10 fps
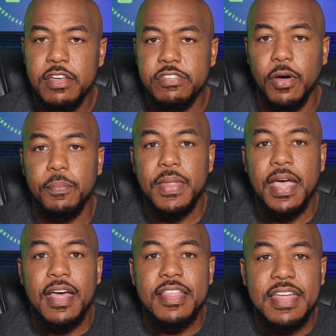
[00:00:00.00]
So
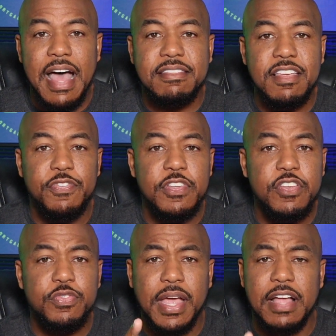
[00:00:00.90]
that's it for this week.